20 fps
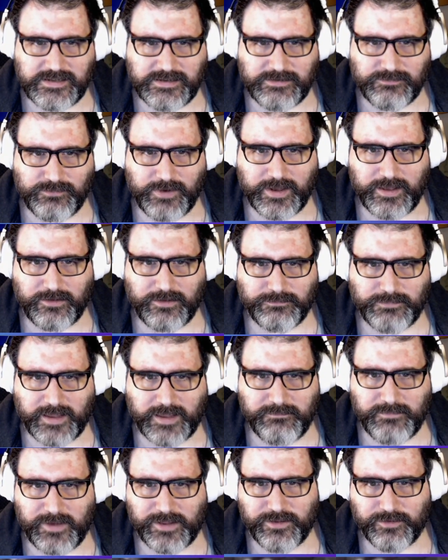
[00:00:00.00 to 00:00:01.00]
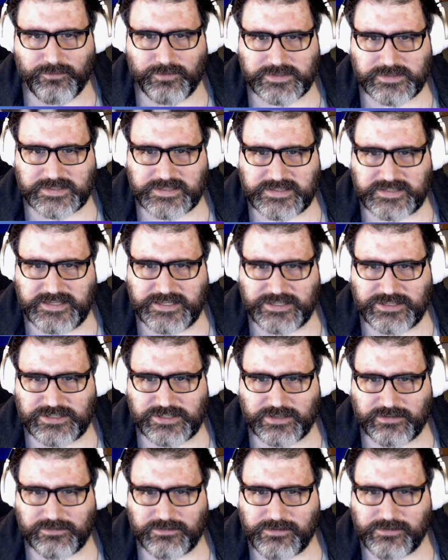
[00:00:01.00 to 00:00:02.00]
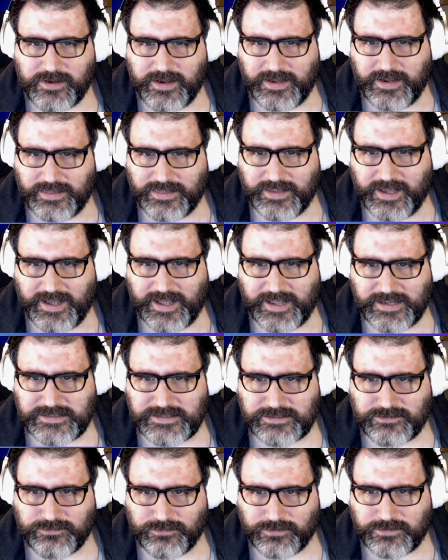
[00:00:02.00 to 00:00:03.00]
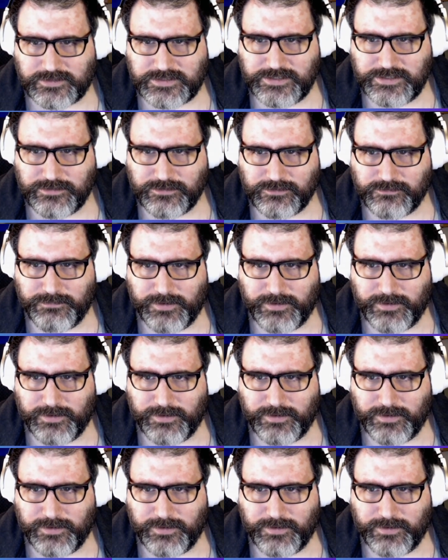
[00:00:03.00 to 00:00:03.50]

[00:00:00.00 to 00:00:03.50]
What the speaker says: Well, my mother was a teacher in the high school, too,